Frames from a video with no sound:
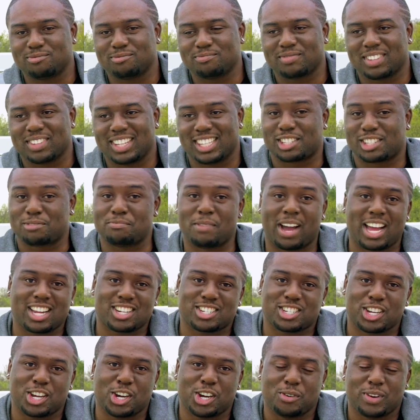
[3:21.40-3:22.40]
it's my
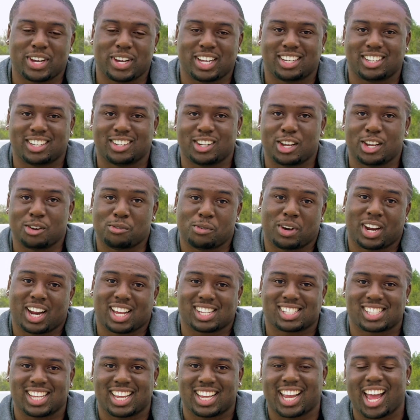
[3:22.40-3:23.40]
show, and what I
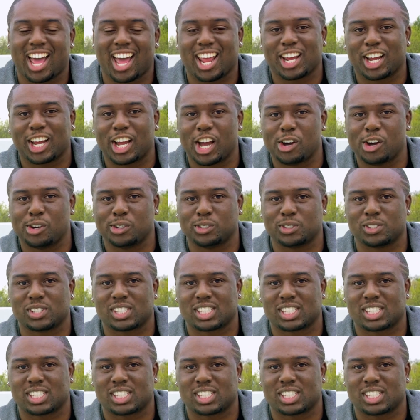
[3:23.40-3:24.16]
say kind of goes.